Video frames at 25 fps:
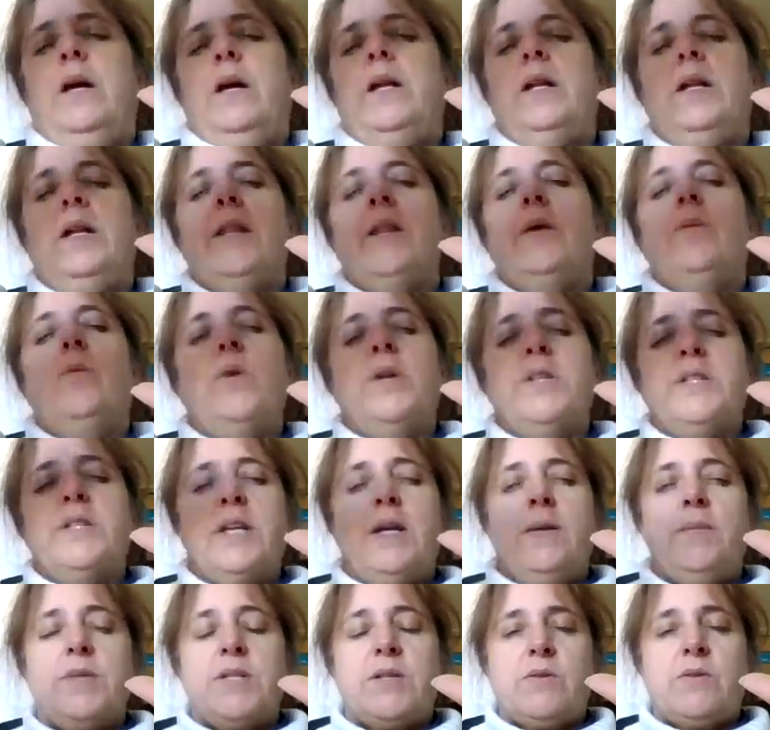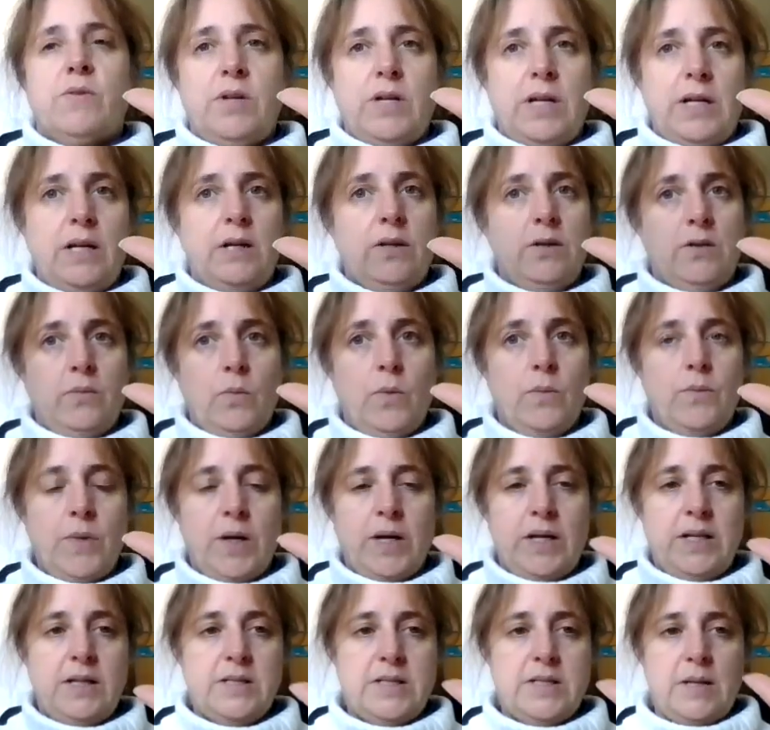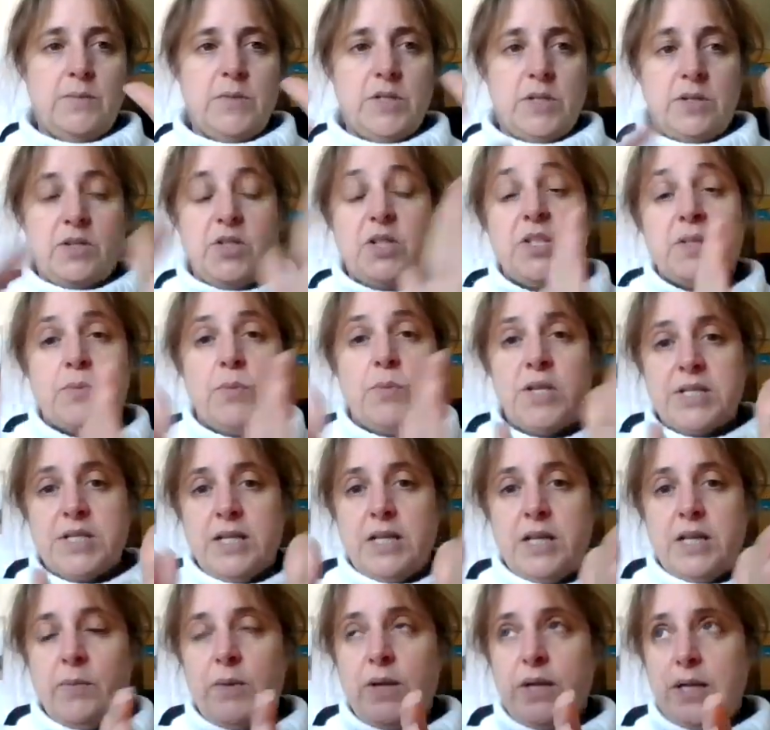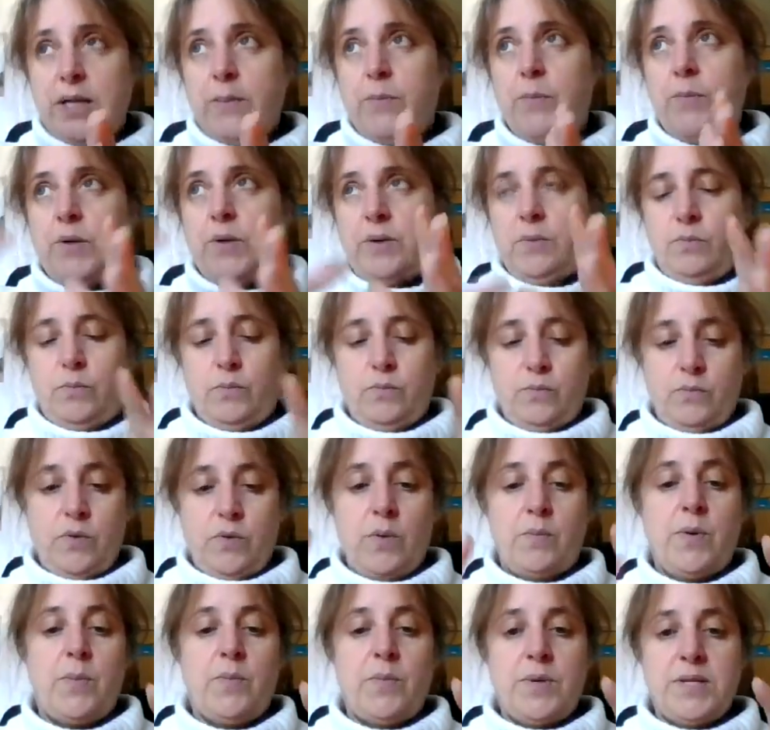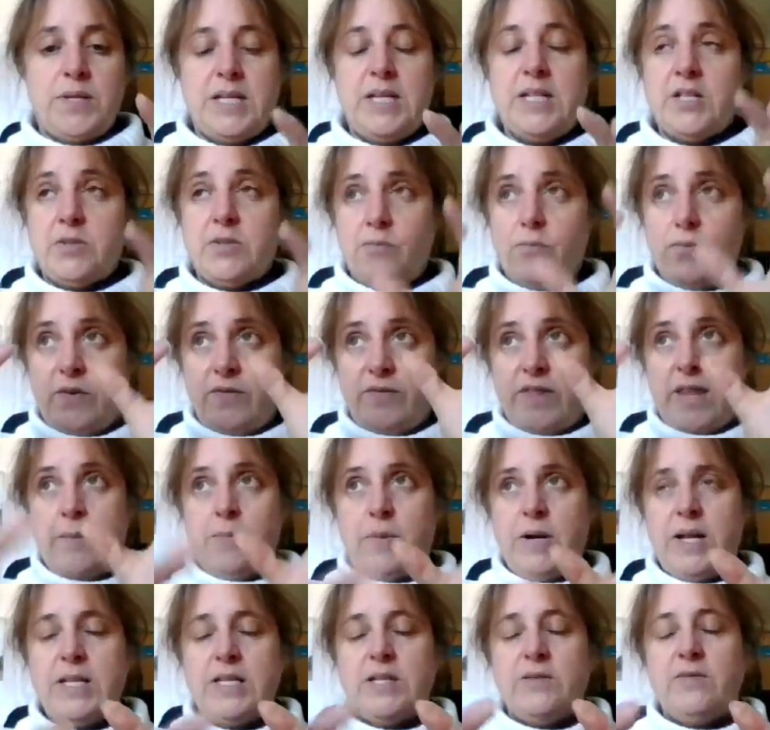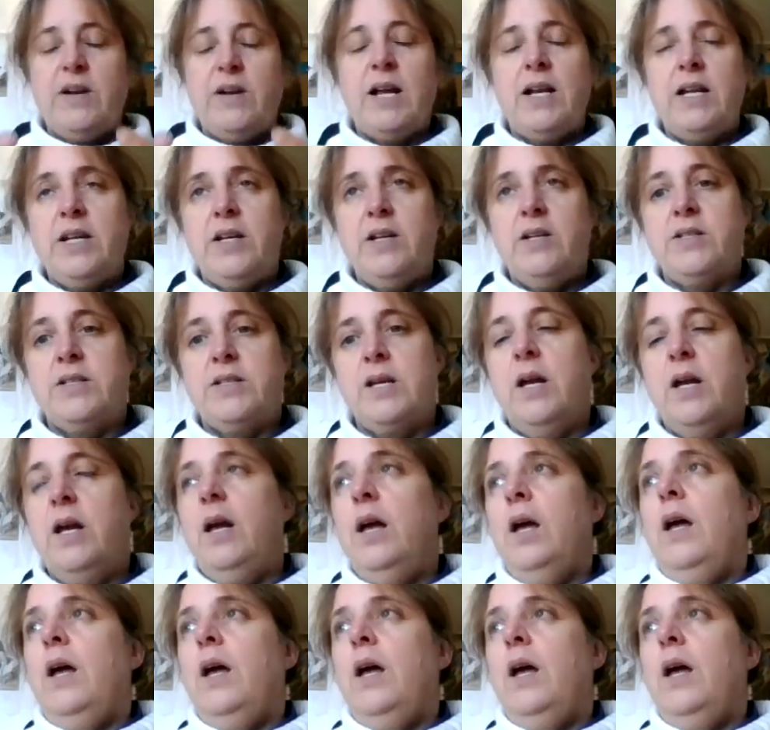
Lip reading: another 1 times 3, 1 times, and just putting them in the proper position with their place values.